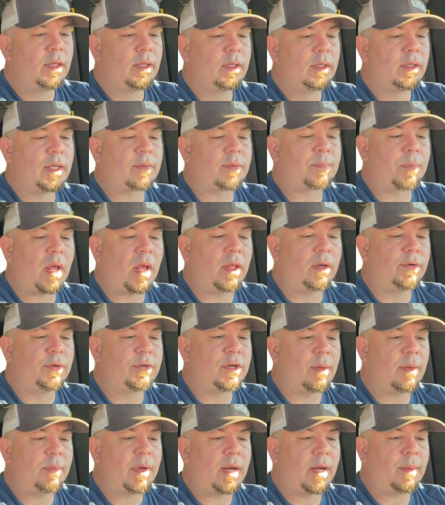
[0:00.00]
I was probably going to
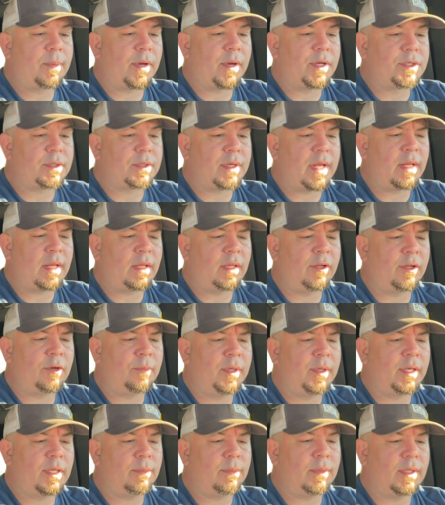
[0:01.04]
drop my air pressure down a little
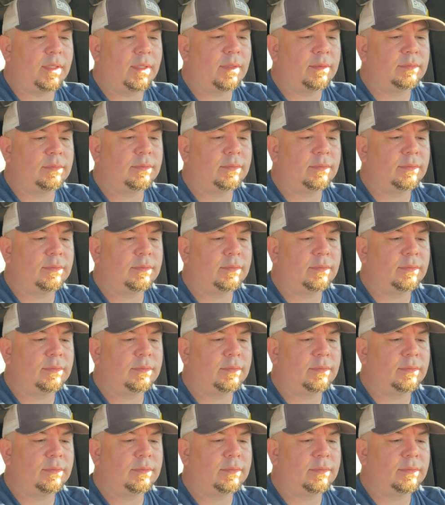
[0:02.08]
bit, but